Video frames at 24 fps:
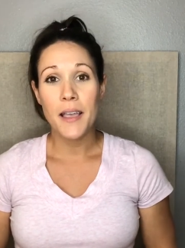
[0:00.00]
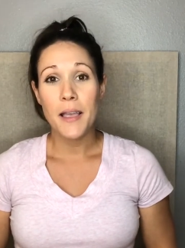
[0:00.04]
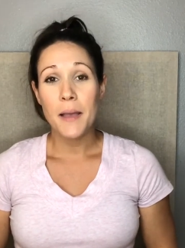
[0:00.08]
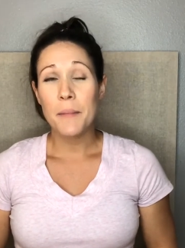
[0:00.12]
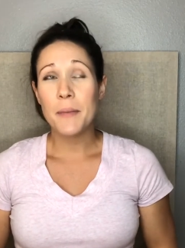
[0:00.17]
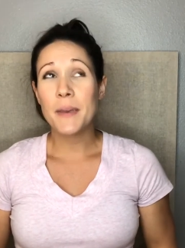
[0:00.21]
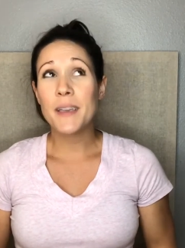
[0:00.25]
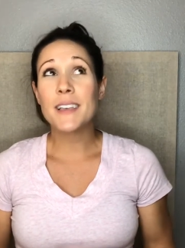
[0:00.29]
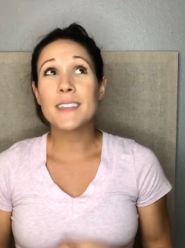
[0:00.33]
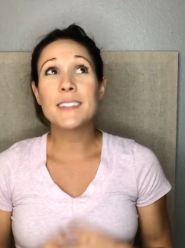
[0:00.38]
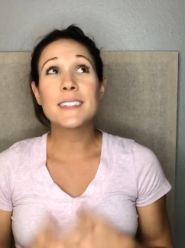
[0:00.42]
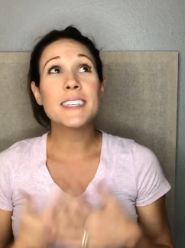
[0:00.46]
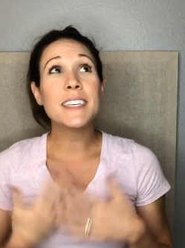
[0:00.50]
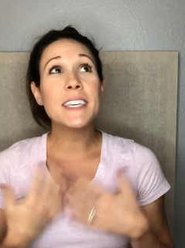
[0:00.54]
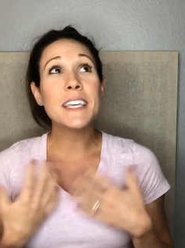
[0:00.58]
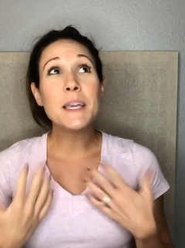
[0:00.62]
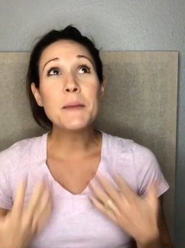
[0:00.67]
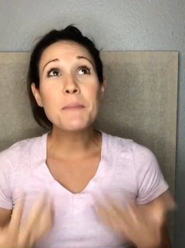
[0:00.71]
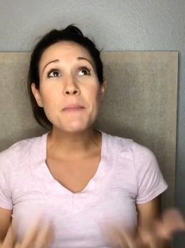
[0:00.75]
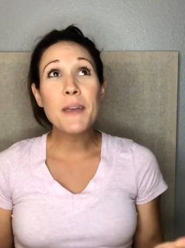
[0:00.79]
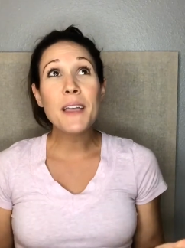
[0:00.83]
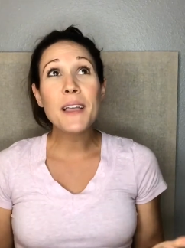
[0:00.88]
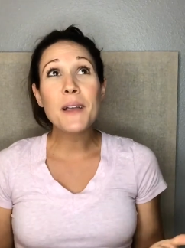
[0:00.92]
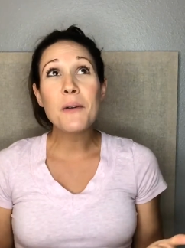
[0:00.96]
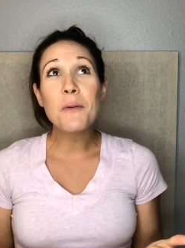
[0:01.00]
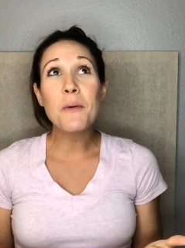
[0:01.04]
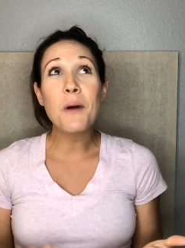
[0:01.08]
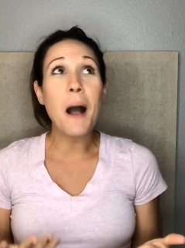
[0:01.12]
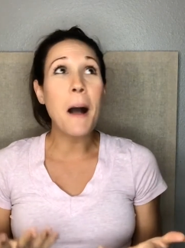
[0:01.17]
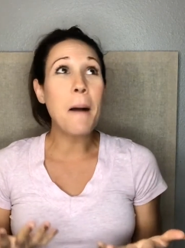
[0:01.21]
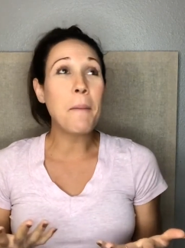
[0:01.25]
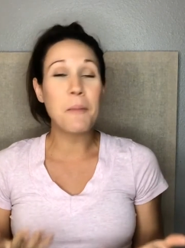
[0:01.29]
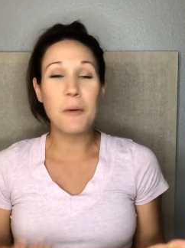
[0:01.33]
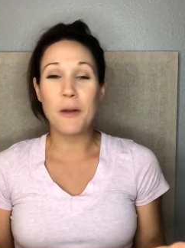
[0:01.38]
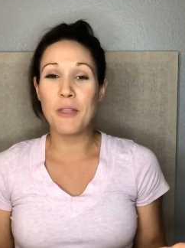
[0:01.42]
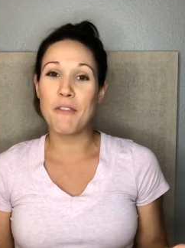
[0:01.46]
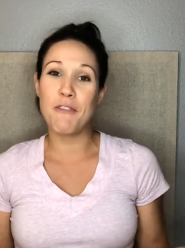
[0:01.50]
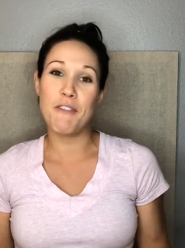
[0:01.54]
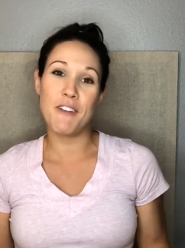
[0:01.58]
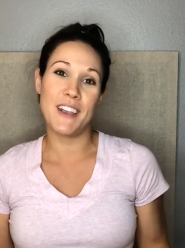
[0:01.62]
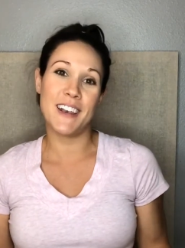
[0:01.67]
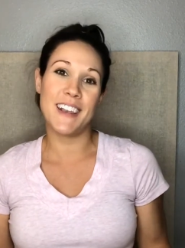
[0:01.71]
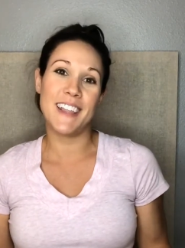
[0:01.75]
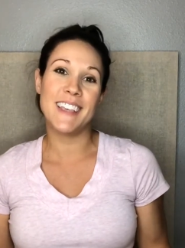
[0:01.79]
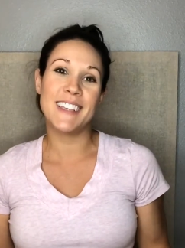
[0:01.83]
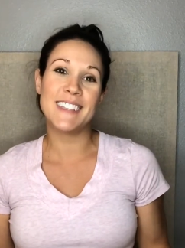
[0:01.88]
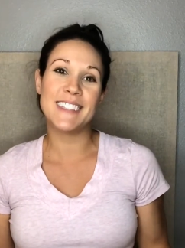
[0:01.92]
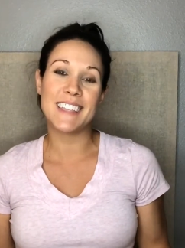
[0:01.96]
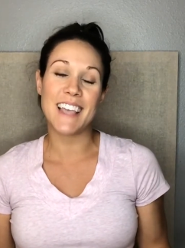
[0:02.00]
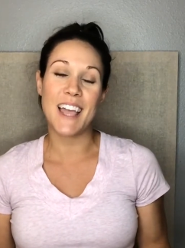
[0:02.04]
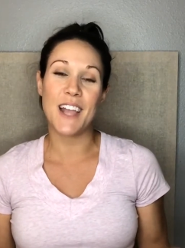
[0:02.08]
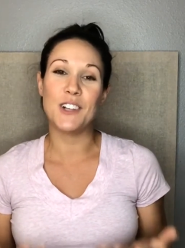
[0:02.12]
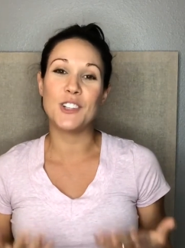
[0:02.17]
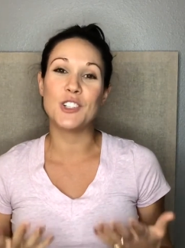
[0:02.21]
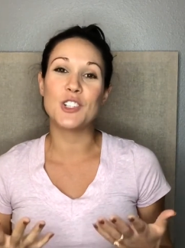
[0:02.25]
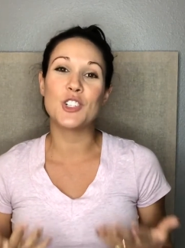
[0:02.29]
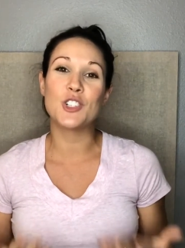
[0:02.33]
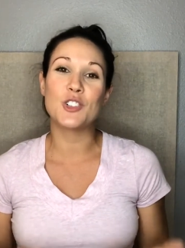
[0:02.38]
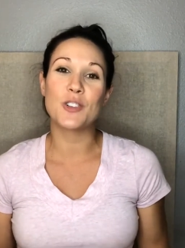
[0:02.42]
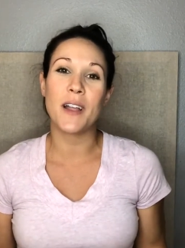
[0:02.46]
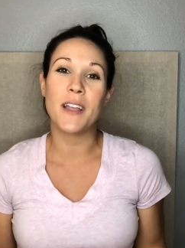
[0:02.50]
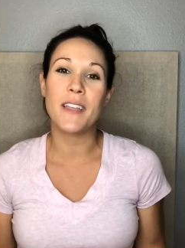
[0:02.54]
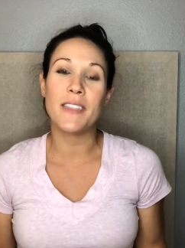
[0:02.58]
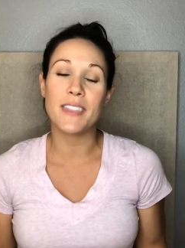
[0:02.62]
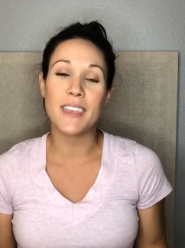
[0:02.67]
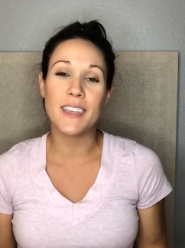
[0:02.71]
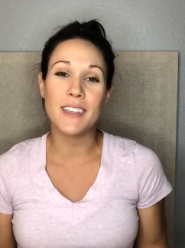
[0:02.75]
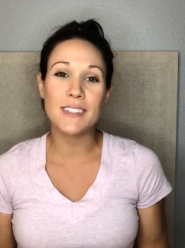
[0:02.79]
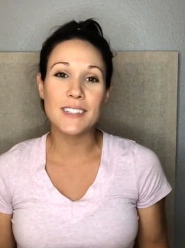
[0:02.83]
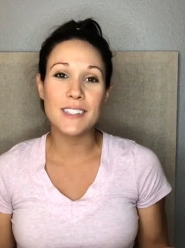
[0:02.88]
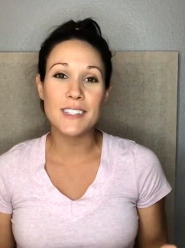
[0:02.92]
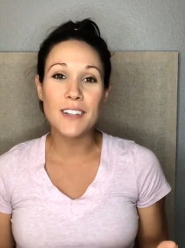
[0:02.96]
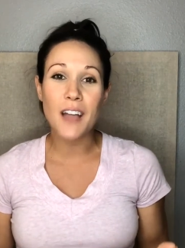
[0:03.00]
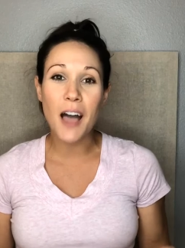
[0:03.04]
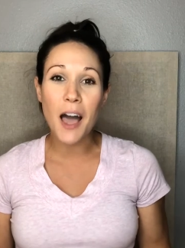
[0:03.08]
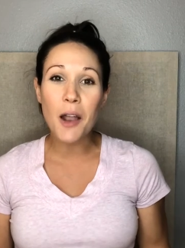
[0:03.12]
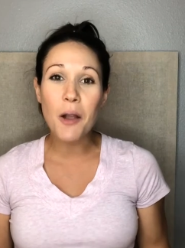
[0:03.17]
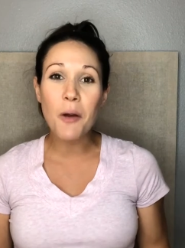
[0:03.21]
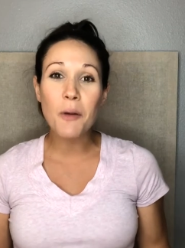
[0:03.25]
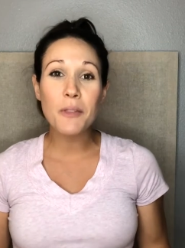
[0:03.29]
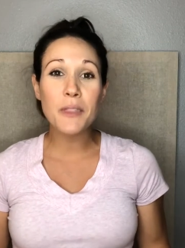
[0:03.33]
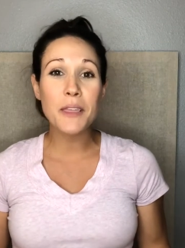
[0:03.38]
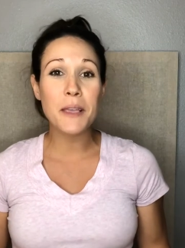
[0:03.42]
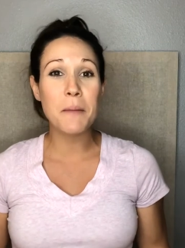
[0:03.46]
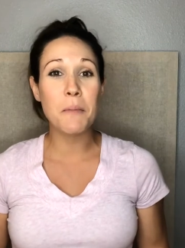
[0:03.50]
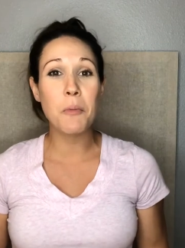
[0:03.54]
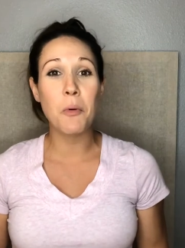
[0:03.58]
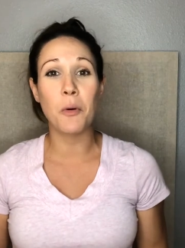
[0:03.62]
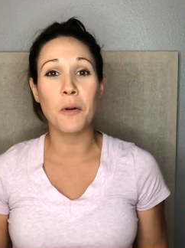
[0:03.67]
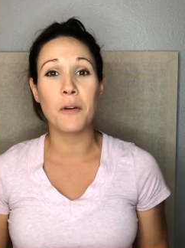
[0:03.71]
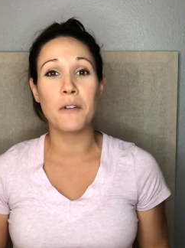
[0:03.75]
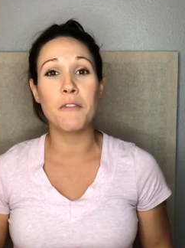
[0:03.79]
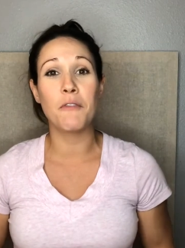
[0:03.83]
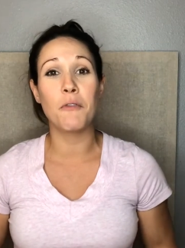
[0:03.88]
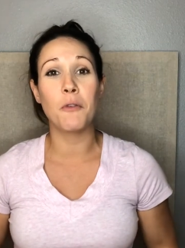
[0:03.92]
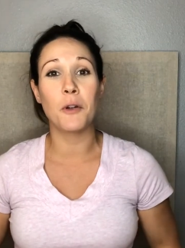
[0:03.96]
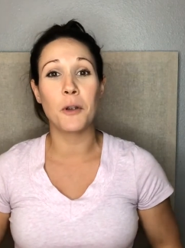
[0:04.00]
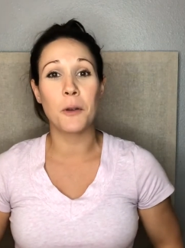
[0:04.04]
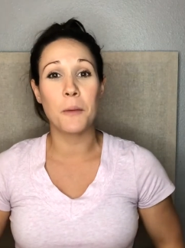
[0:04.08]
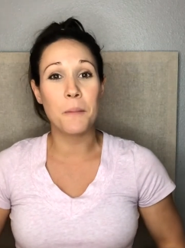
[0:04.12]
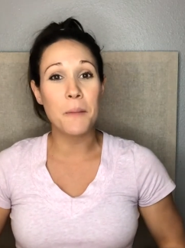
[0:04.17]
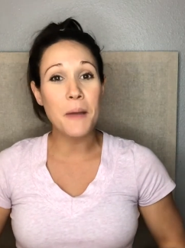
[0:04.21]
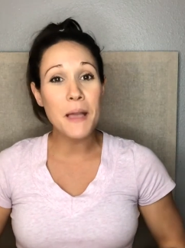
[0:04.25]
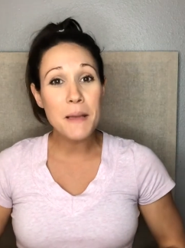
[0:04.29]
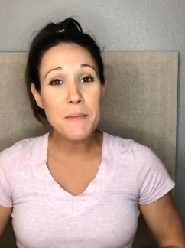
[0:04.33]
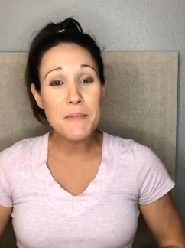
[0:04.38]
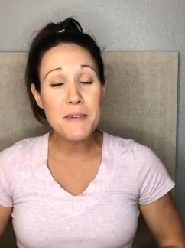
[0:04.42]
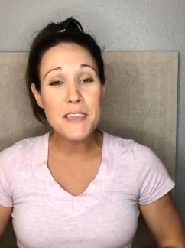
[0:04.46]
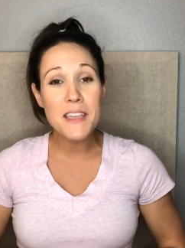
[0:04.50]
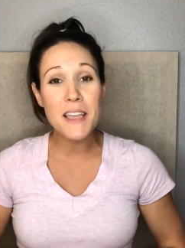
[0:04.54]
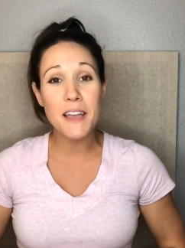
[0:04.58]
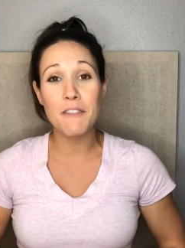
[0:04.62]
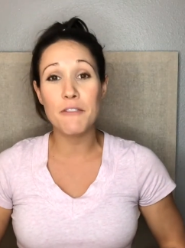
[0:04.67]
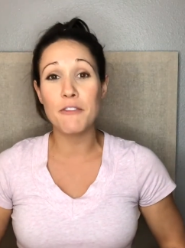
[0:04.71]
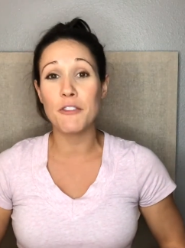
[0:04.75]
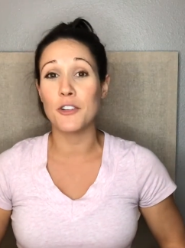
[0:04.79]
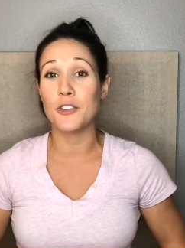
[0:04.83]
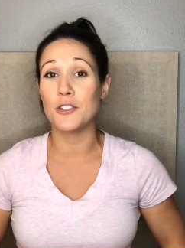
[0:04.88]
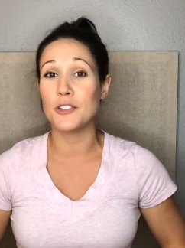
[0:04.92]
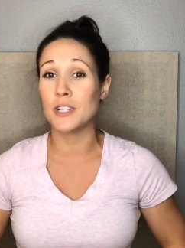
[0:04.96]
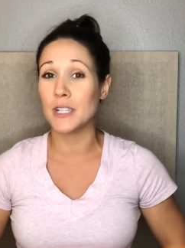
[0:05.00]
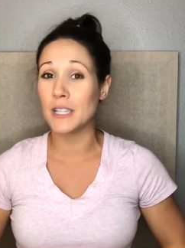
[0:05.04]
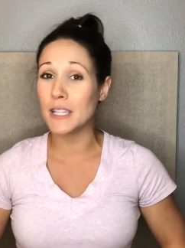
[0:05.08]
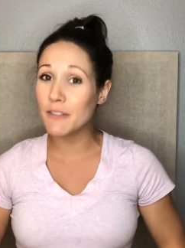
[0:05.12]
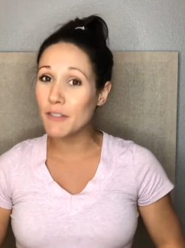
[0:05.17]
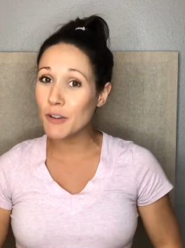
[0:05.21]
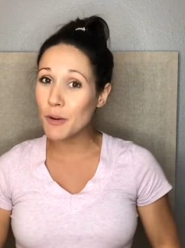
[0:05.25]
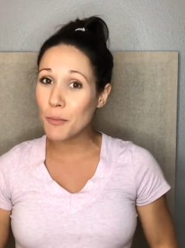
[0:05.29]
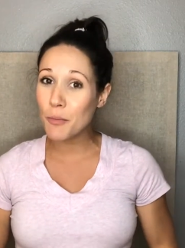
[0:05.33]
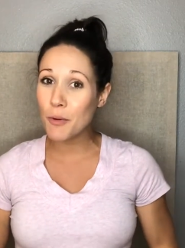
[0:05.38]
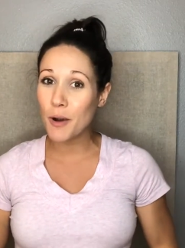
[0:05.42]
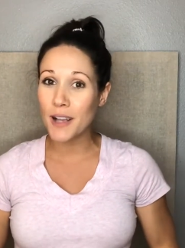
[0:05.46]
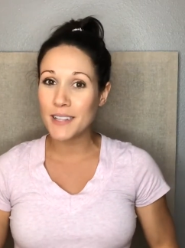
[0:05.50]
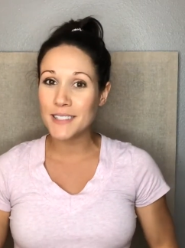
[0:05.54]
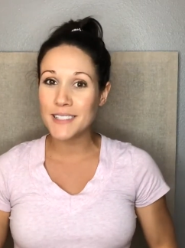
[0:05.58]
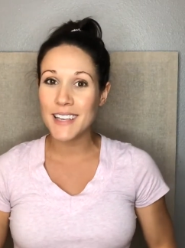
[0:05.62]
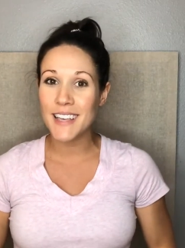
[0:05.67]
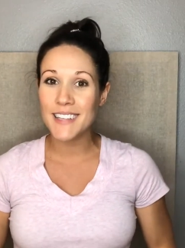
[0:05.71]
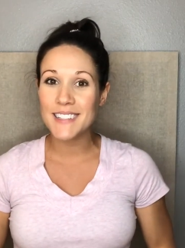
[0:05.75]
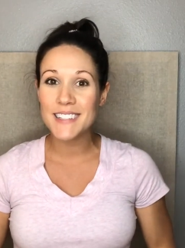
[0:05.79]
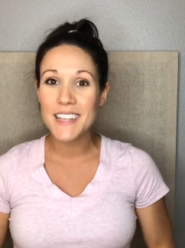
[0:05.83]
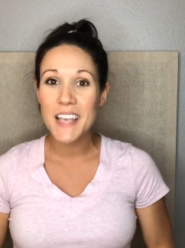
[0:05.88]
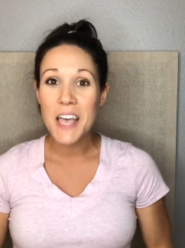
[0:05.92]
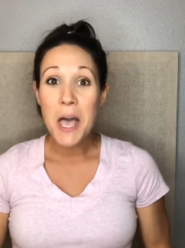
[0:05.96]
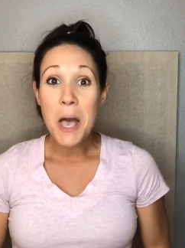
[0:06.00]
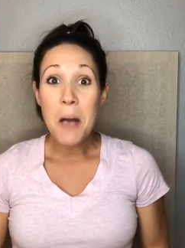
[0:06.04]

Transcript: Because keeping up with fitness and strength is not only important for your baby and for your delivery process,